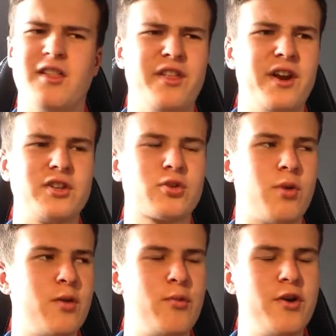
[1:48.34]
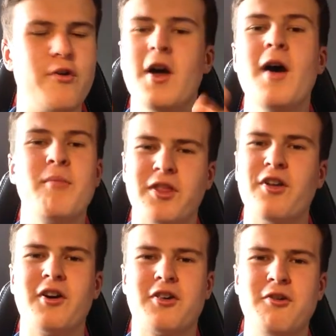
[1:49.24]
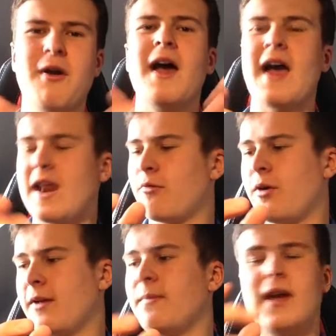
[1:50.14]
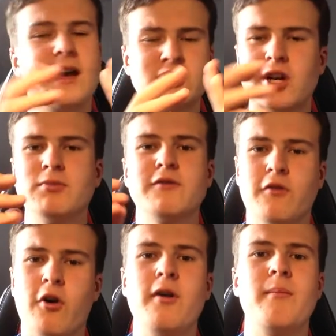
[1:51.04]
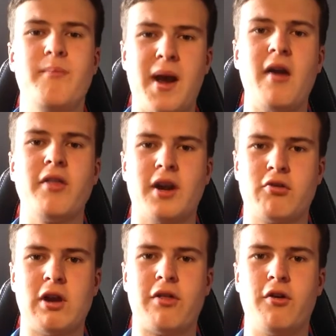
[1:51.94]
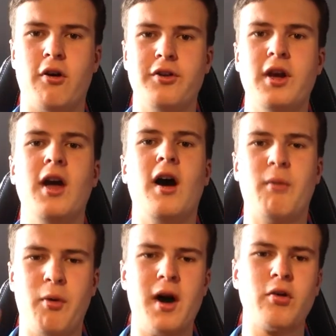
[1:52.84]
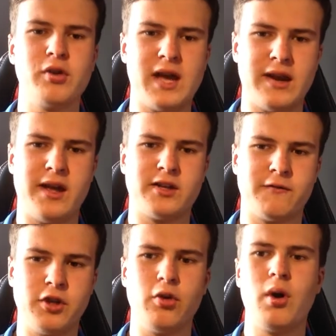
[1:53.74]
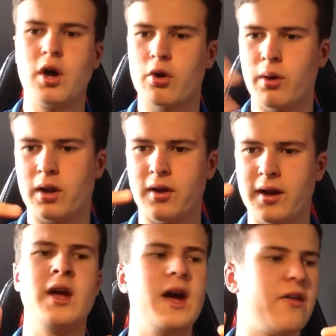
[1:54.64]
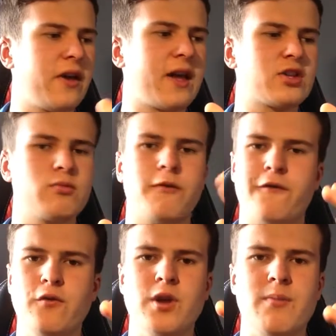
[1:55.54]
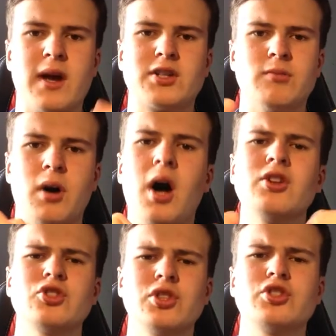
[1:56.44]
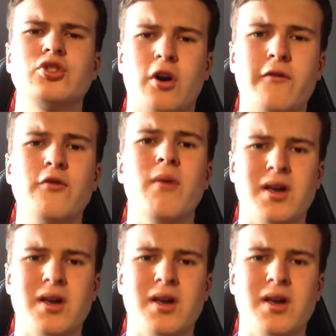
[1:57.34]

then it's quite weird, but thank you. Anyway, exams have gone better than I could have thought. I'm about to go and edit this video quickly and then get some food in me because I'm actually starving out my